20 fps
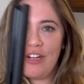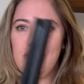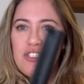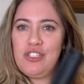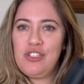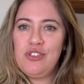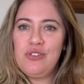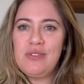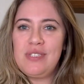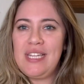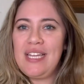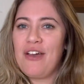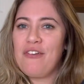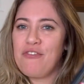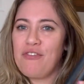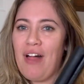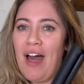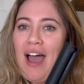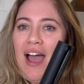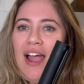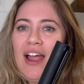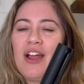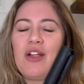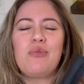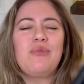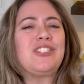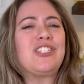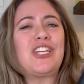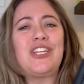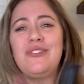to using a flat iron,
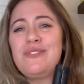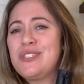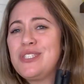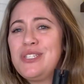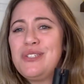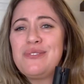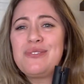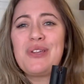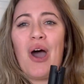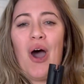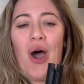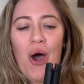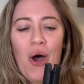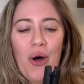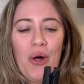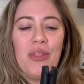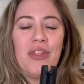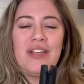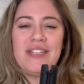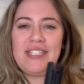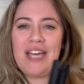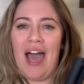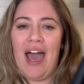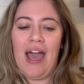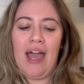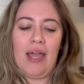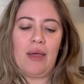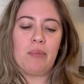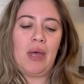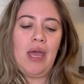which I used to use all the
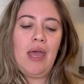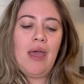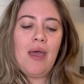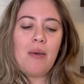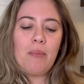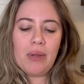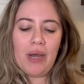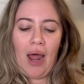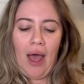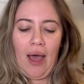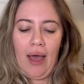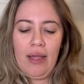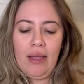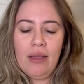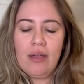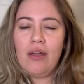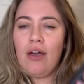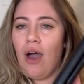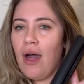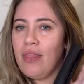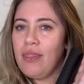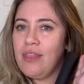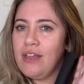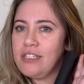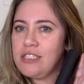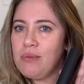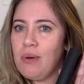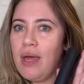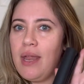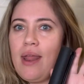time, but I got
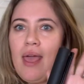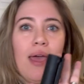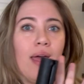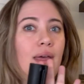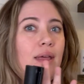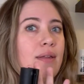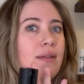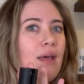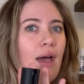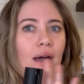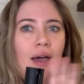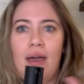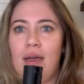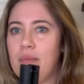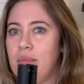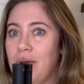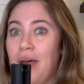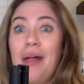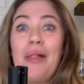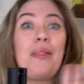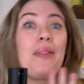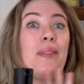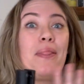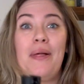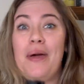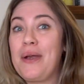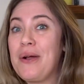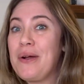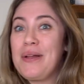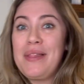this one and I'm
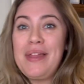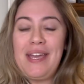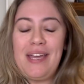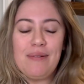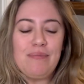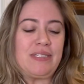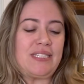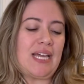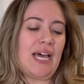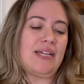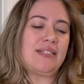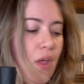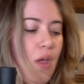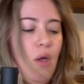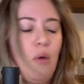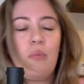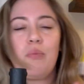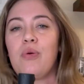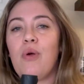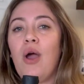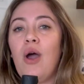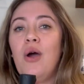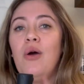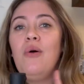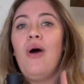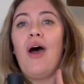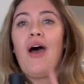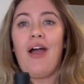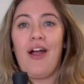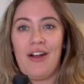literally obsessed.
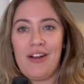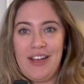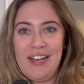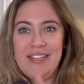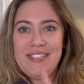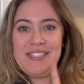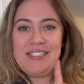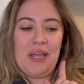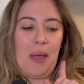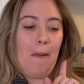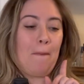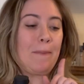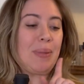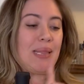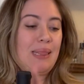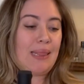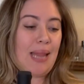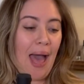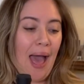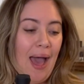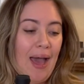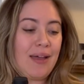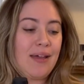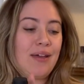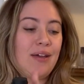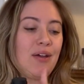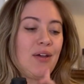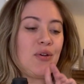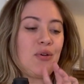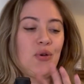Pro Artist Black
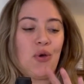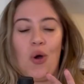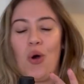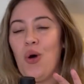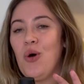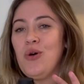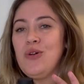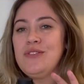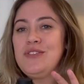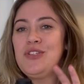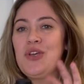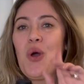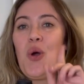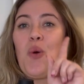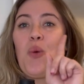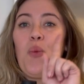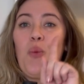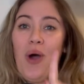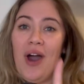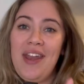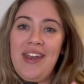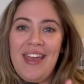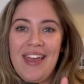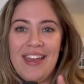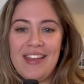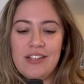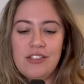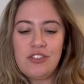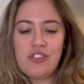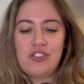Gold 1
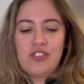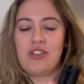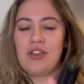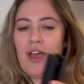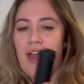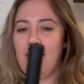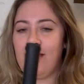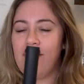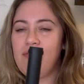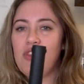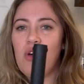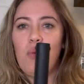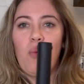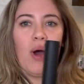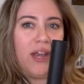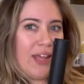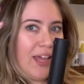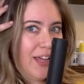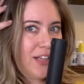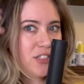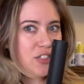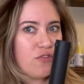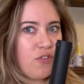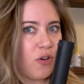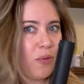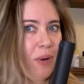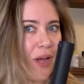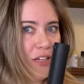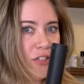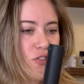inch. I love the 1 inch for
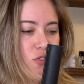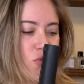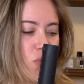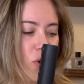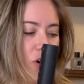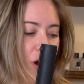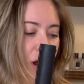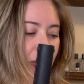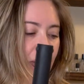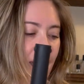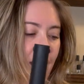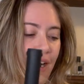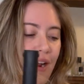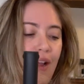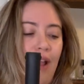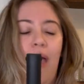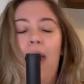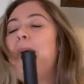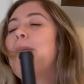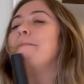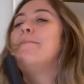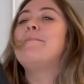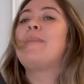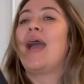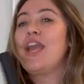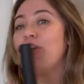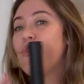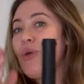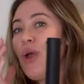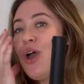my shorter hair.
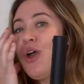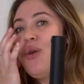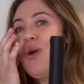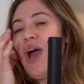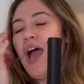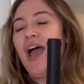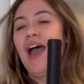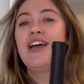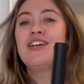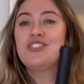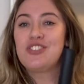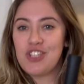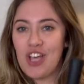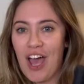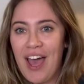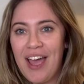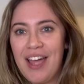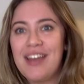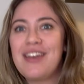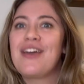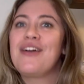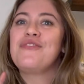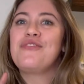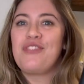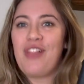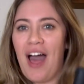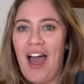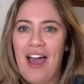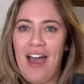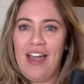Micro Shine
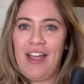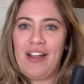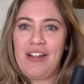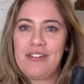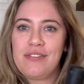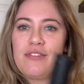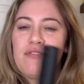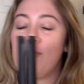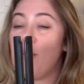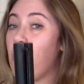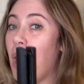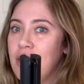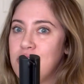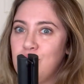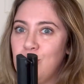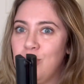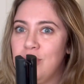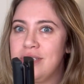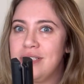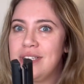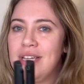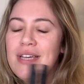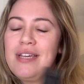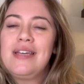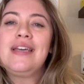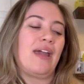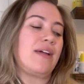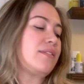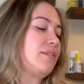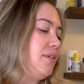Flat Iron from Hot Tools.
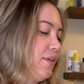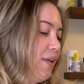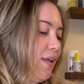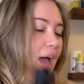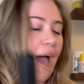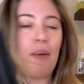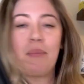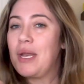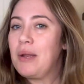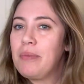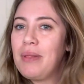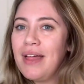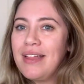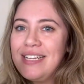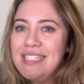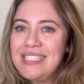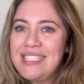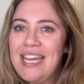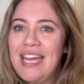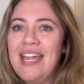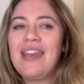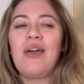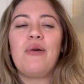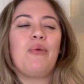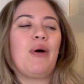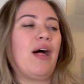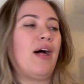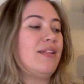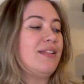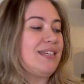I'm gonna plug this in, and
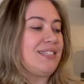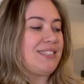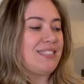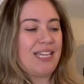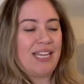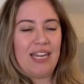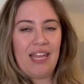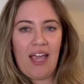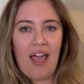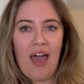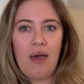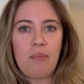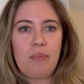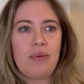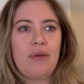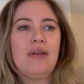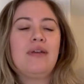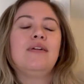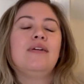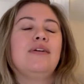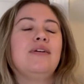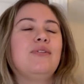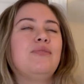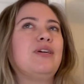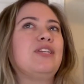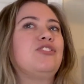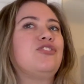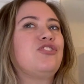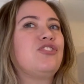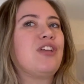while it's heating up,
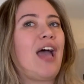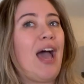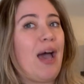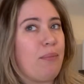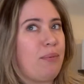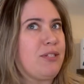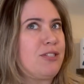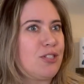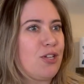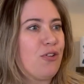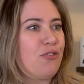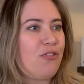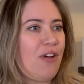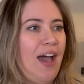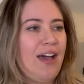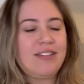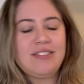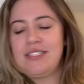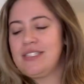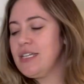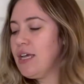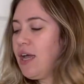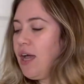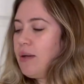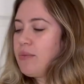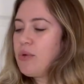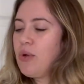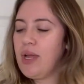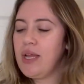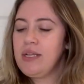which happens so fast,
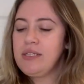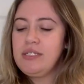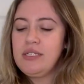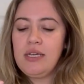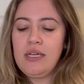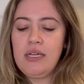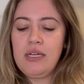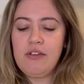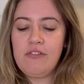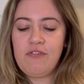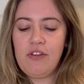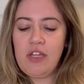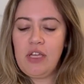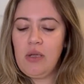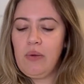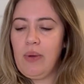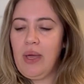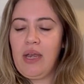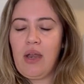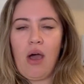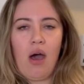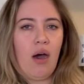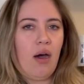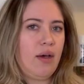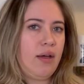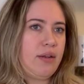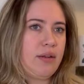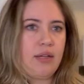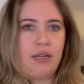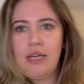I'm going to fill you in
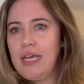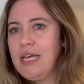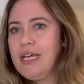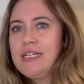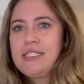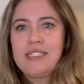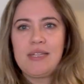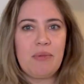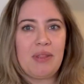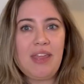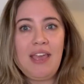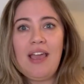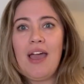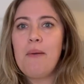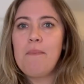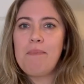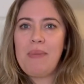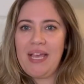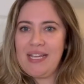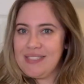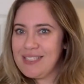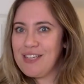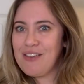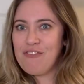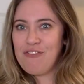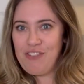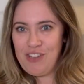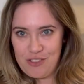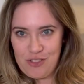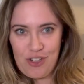on some of the amazing
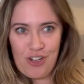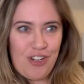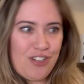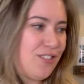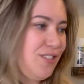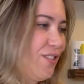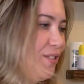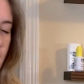features.